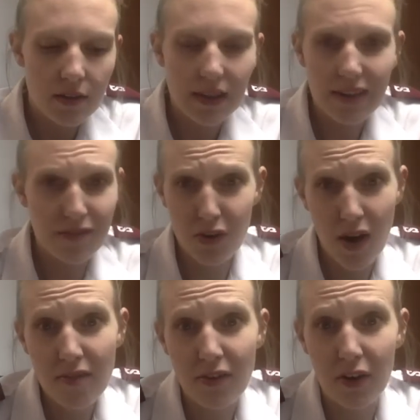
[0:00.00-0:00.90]
like
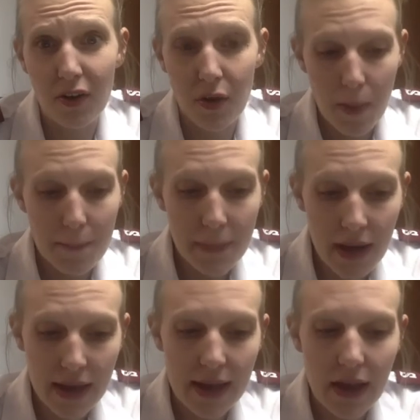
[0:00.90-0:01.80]
forever,
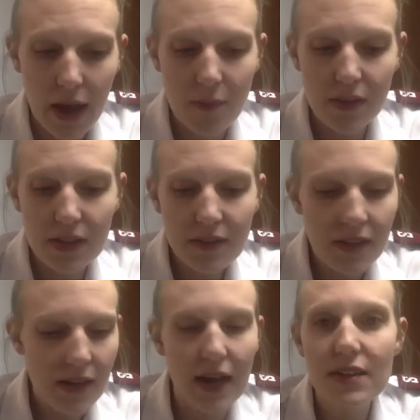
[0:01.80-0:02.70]
but I believe that
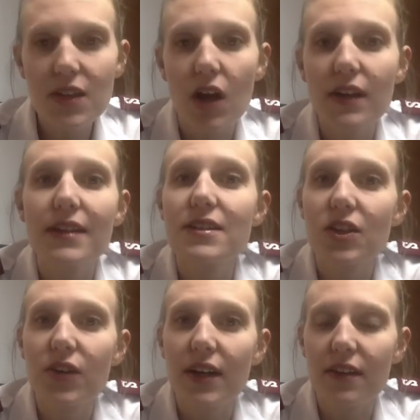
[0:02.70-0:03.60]
God is calling us to
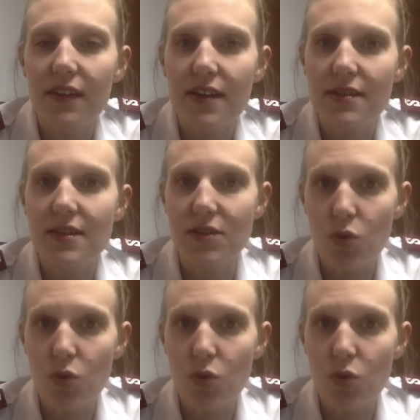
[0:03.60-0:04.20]
greater things in